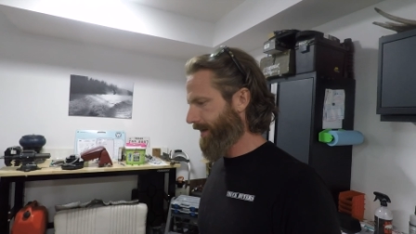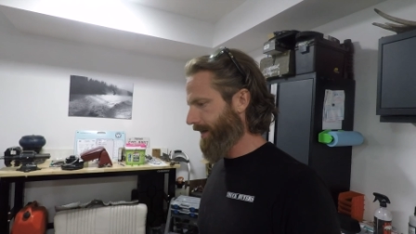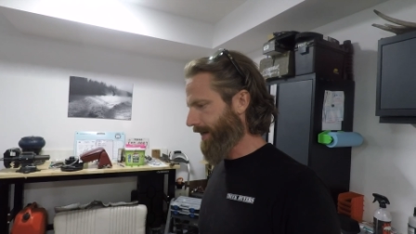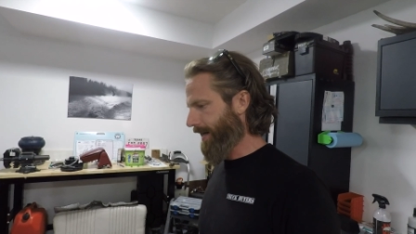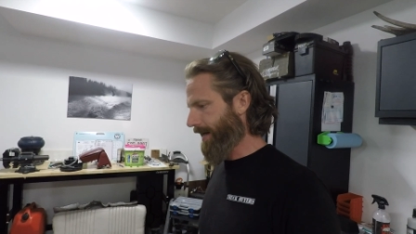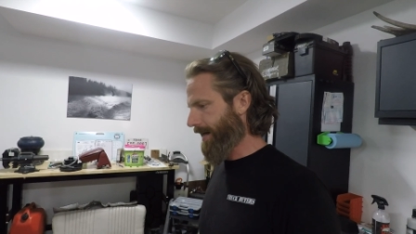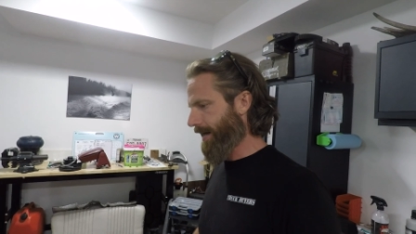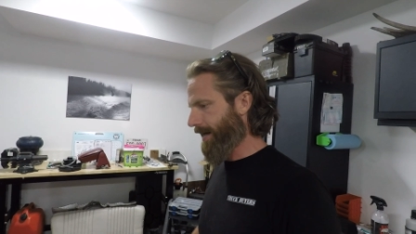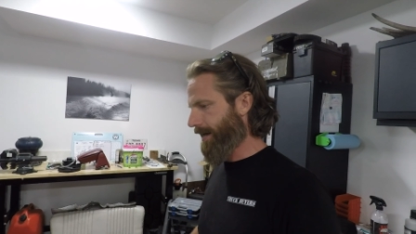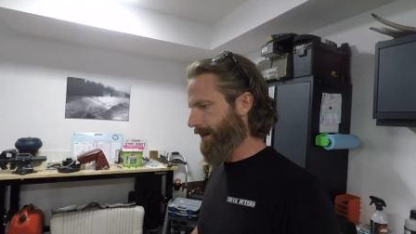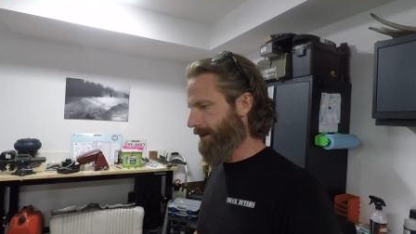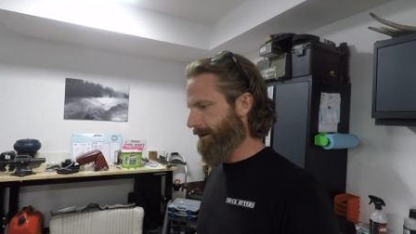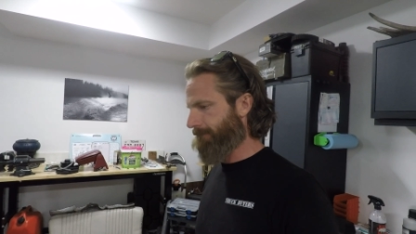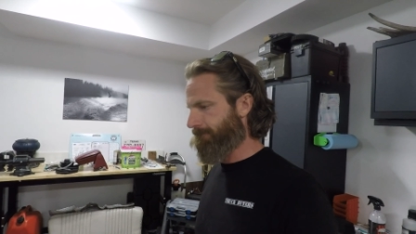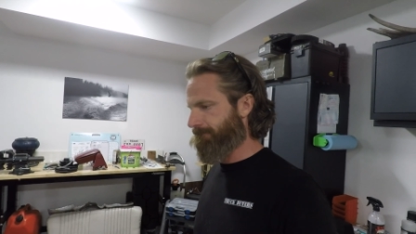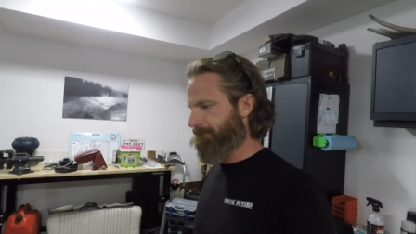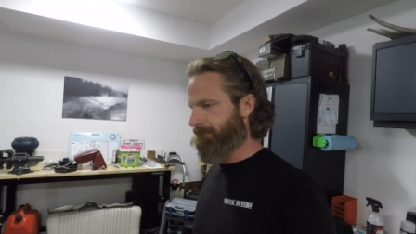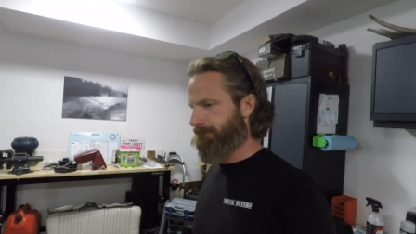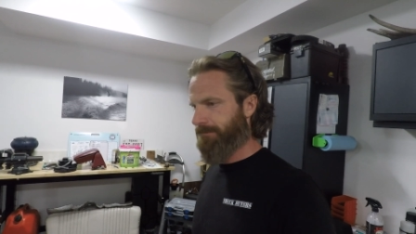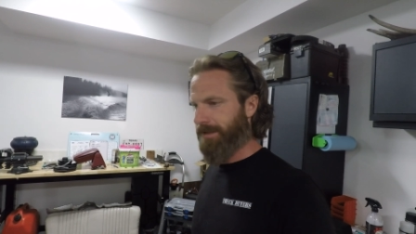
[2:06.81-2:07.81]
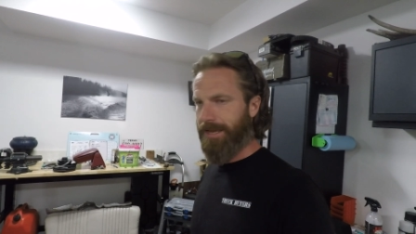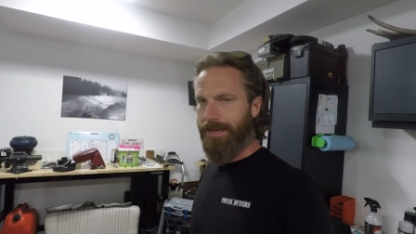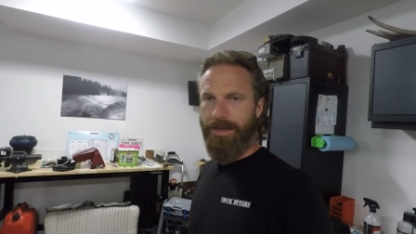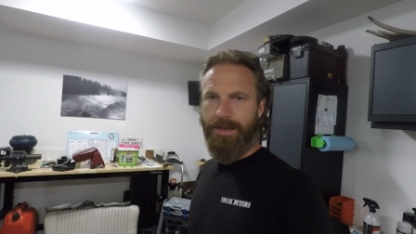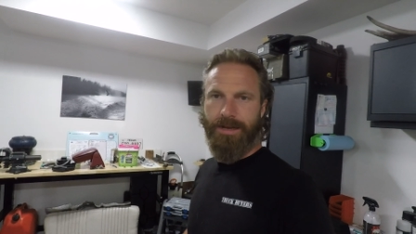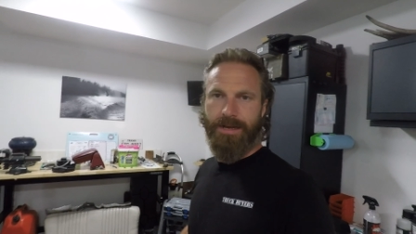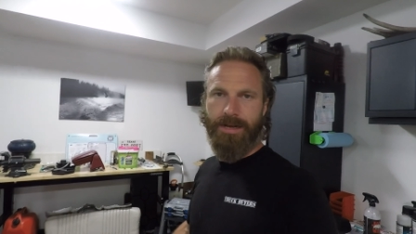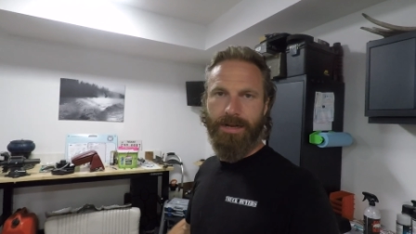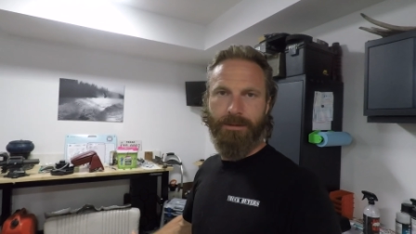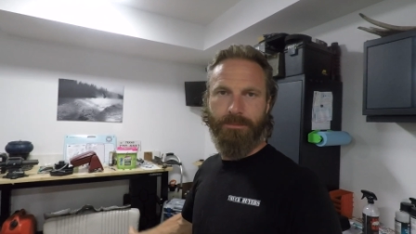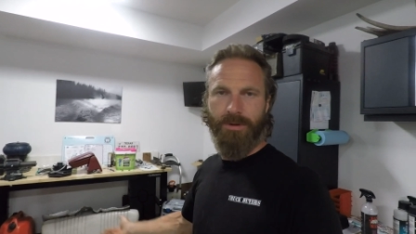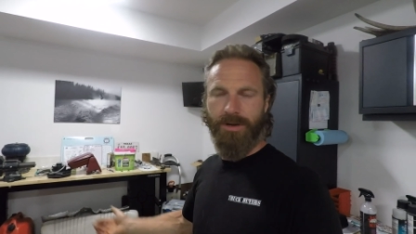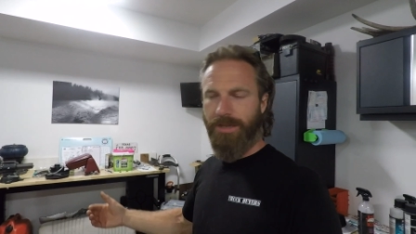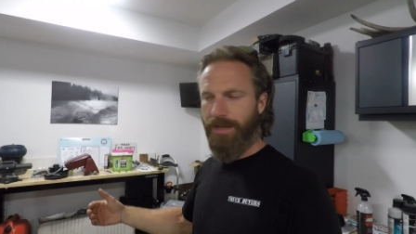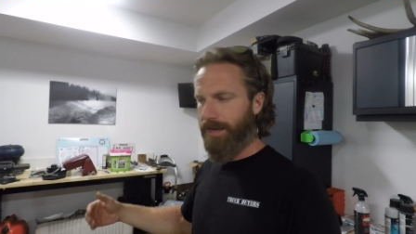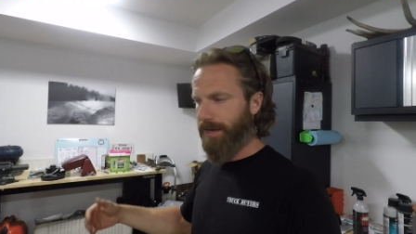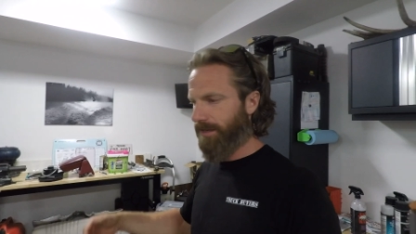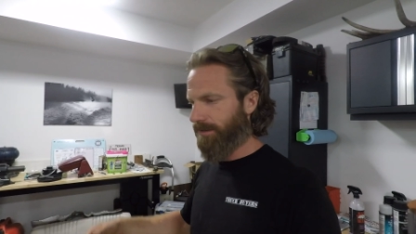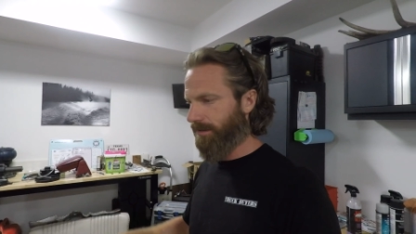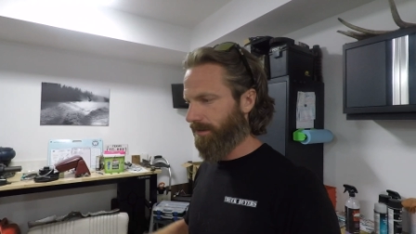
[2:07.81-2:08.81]
I'll bring
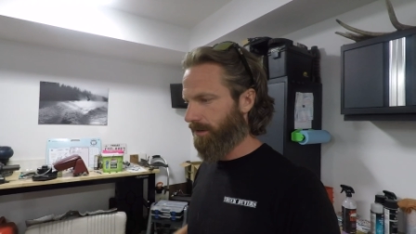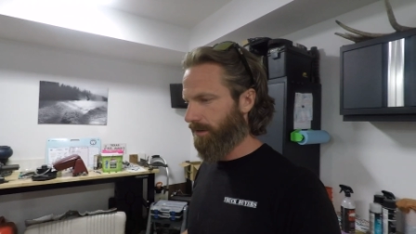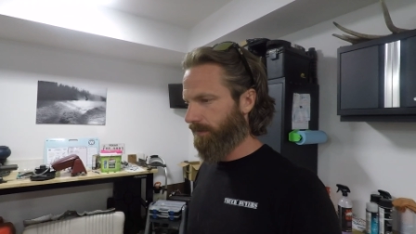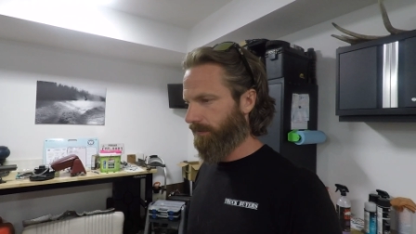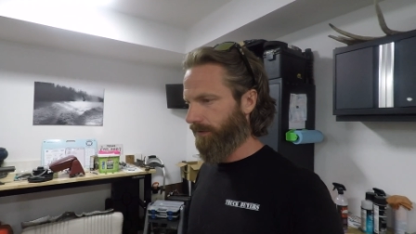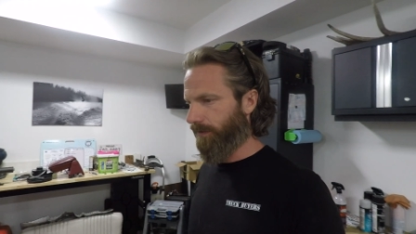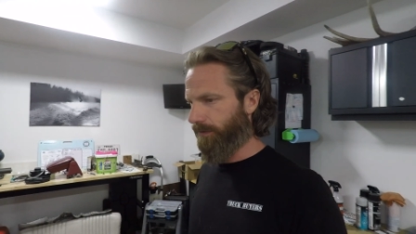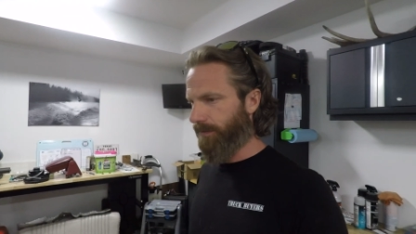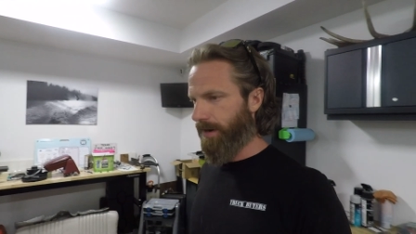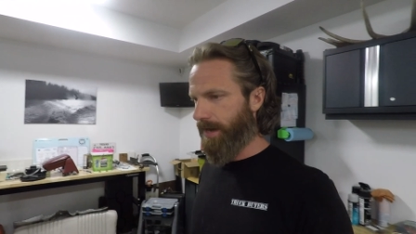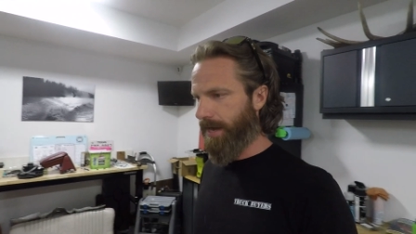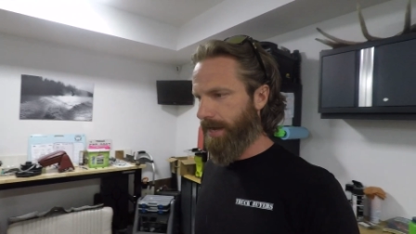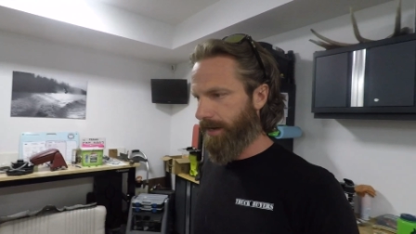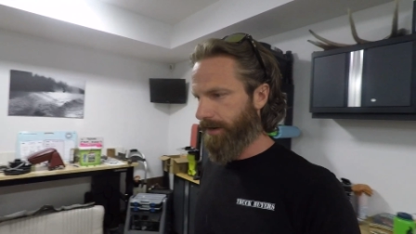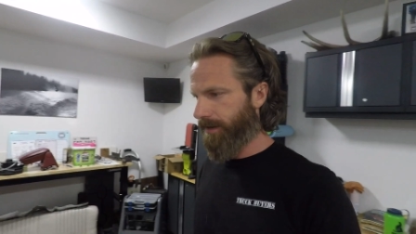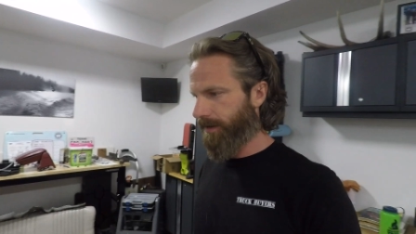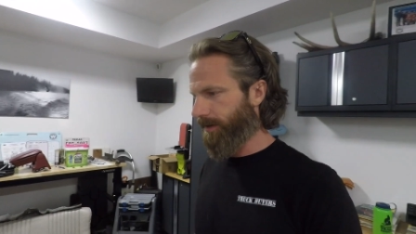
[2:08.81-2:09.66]
you guys along for the ride.